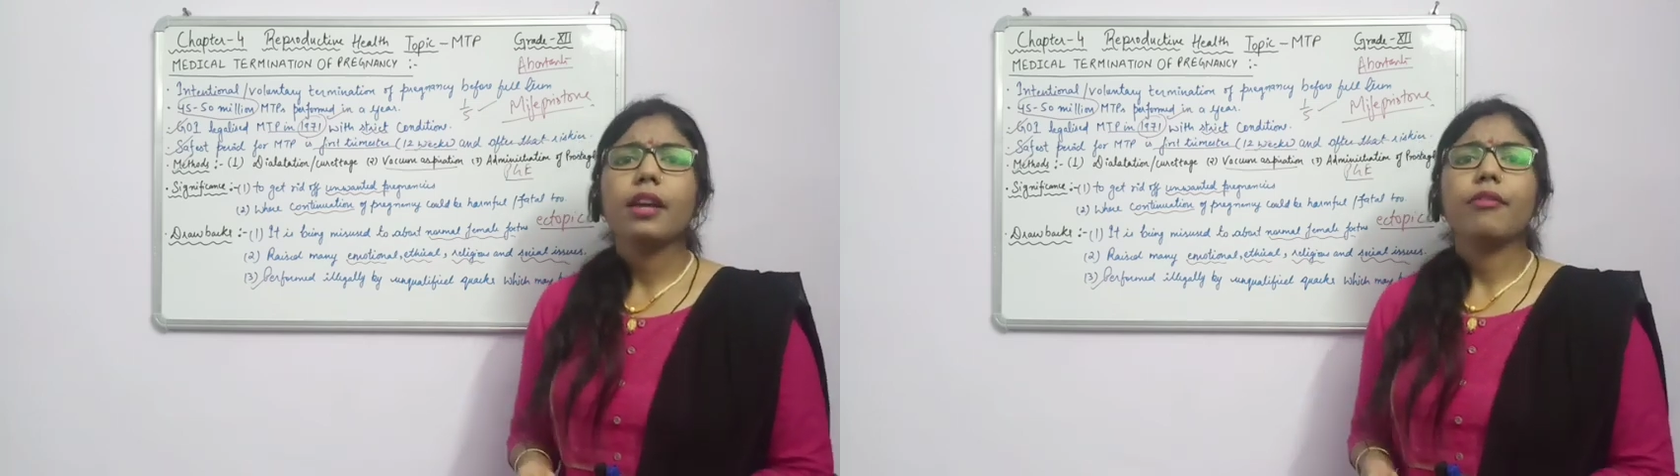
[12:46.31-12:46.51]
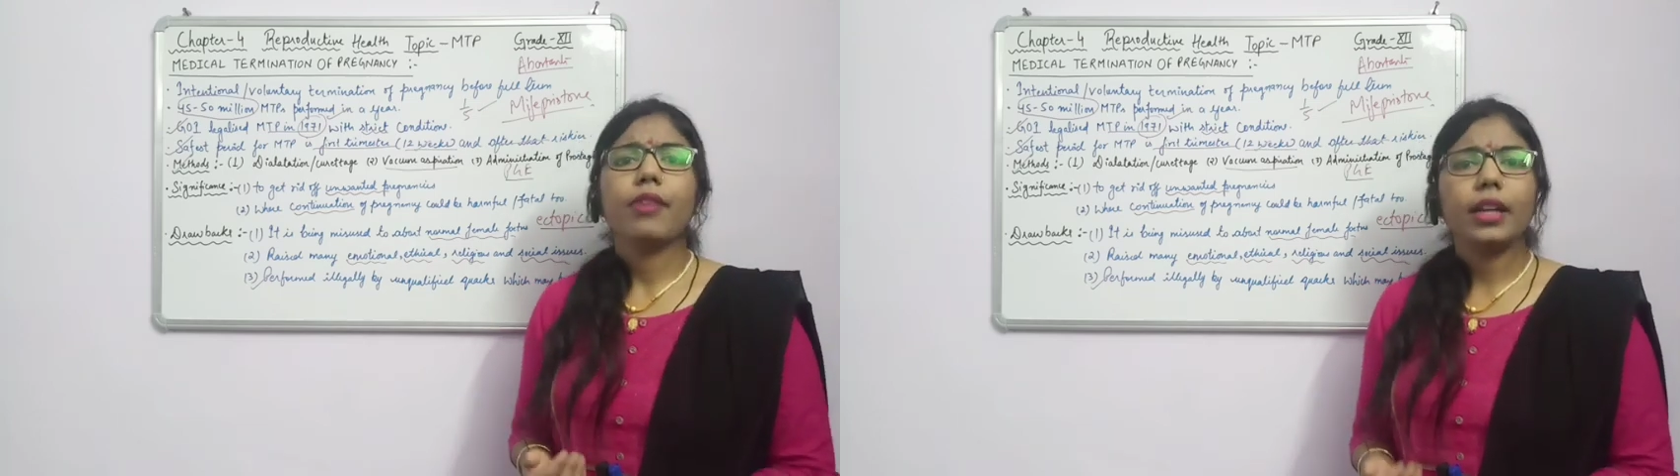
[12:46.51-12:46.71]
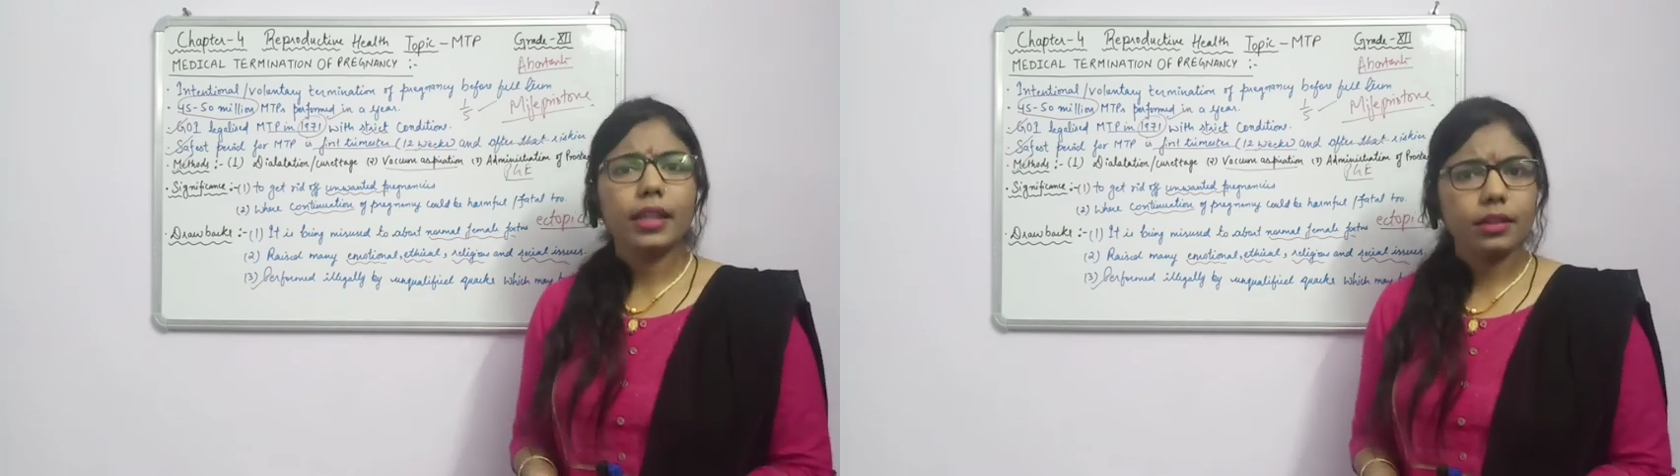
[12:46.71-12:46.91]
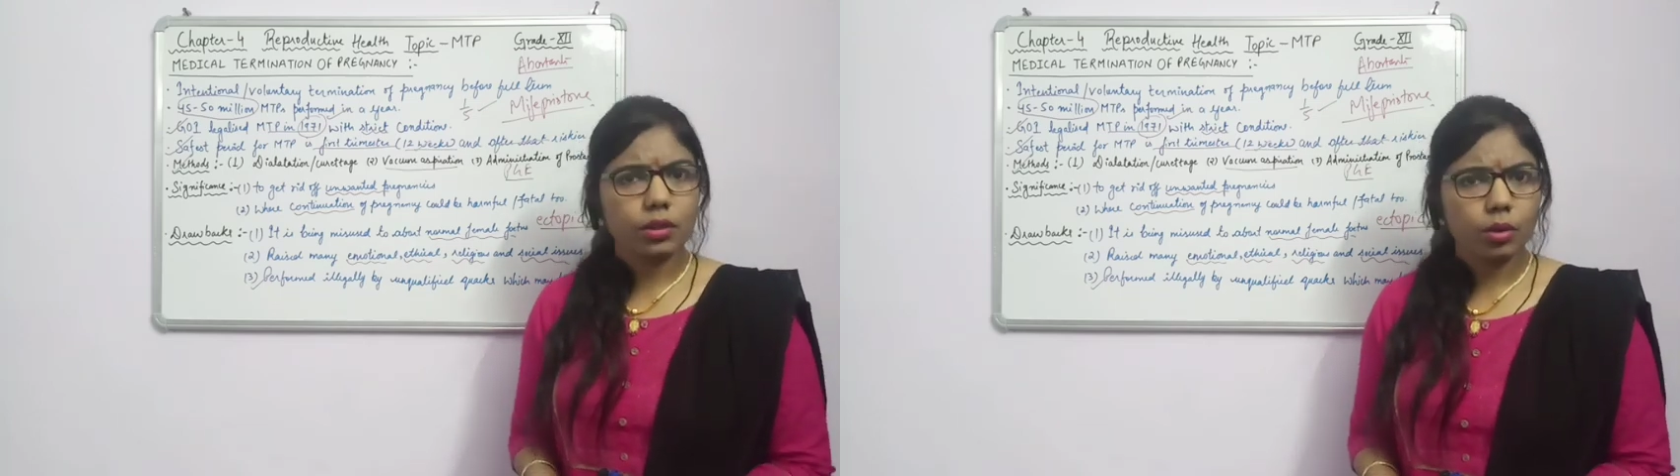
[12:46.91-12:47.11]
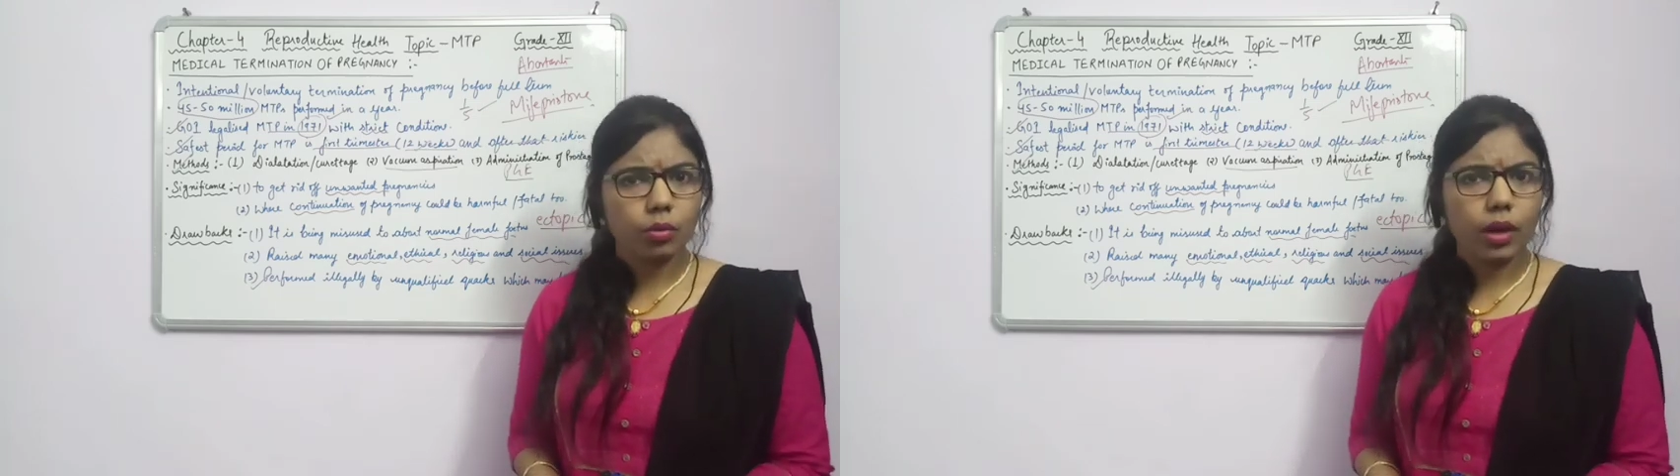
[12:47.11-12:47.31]
when it is
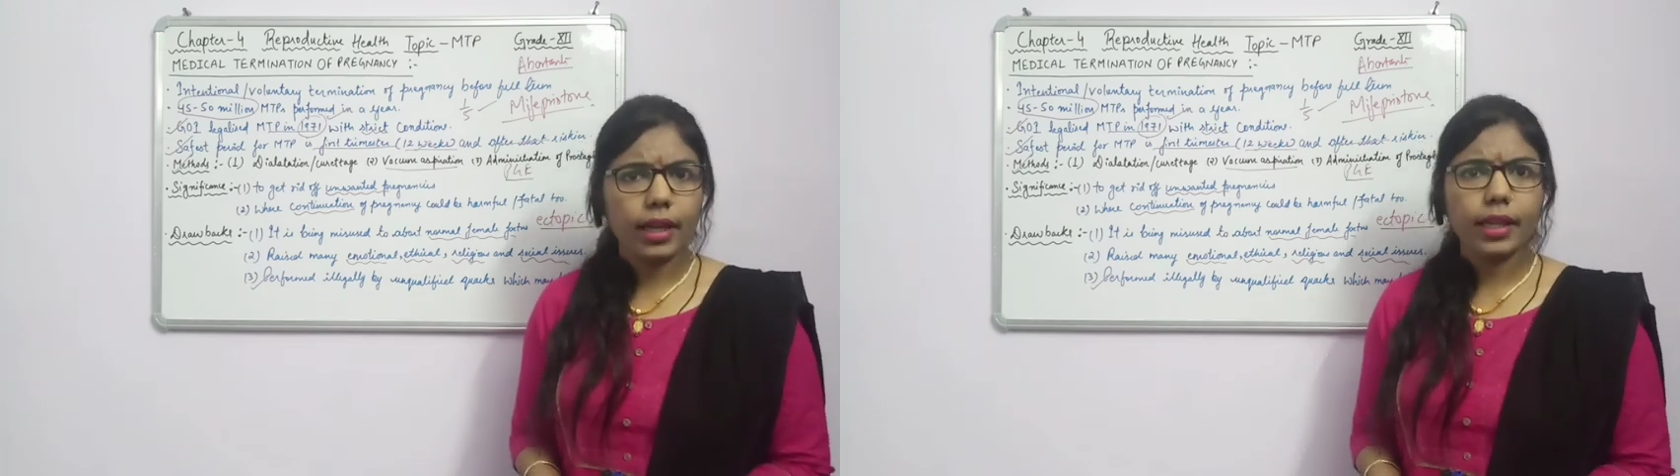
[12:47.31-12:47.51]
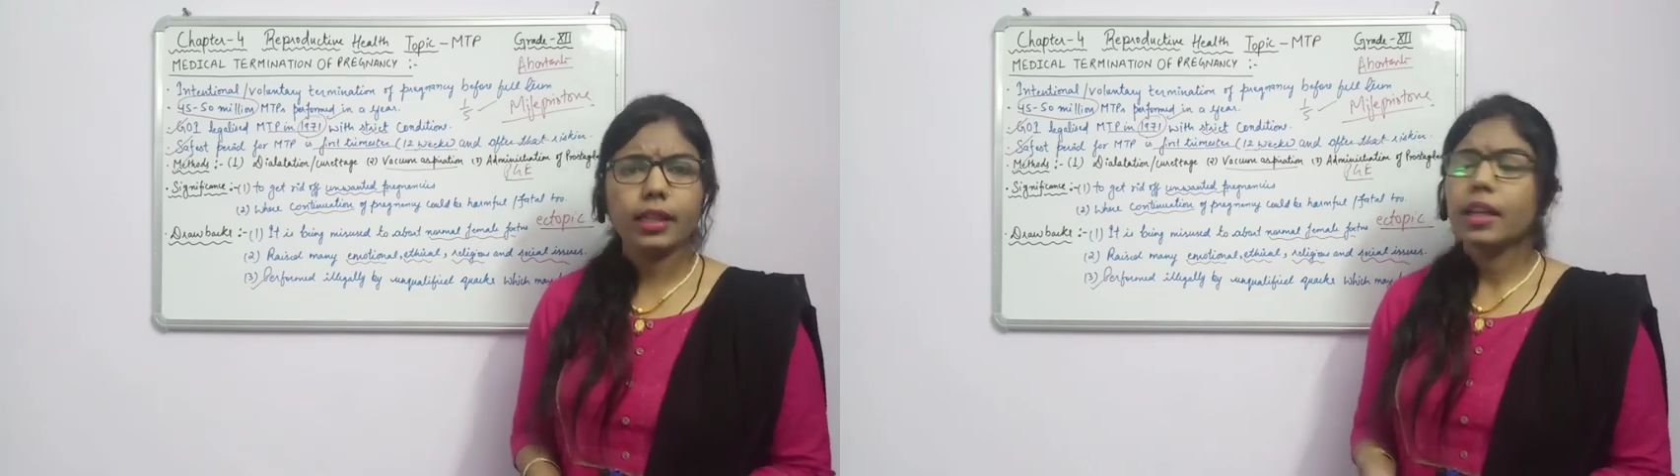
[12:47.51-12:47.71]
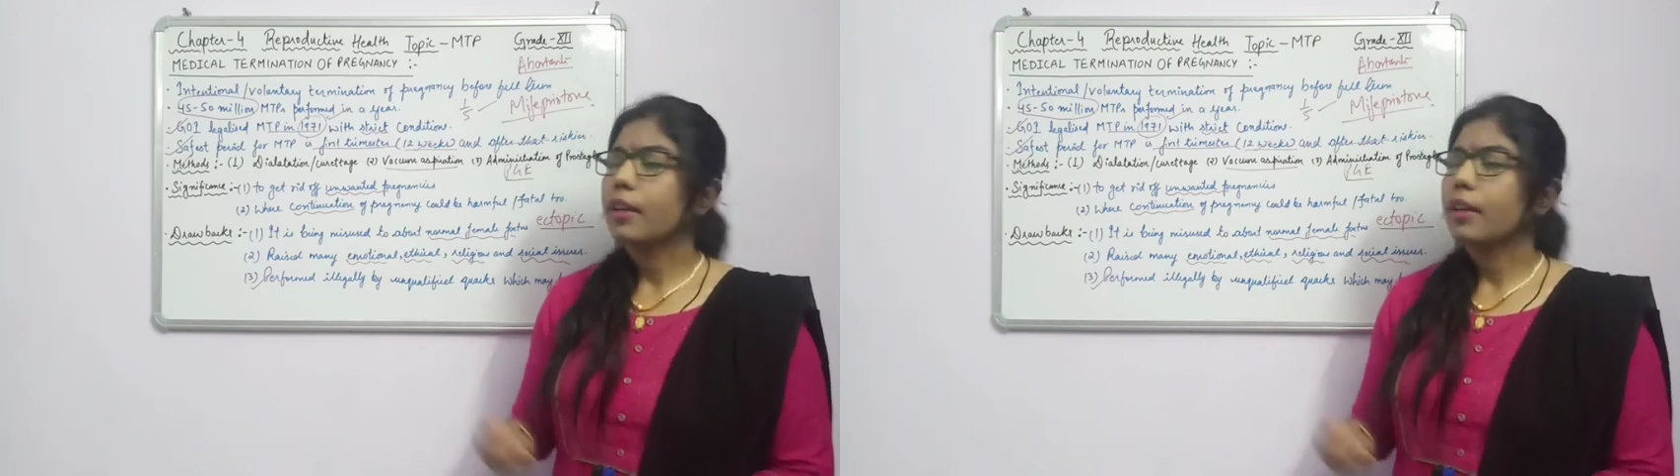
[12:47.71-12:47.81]
required and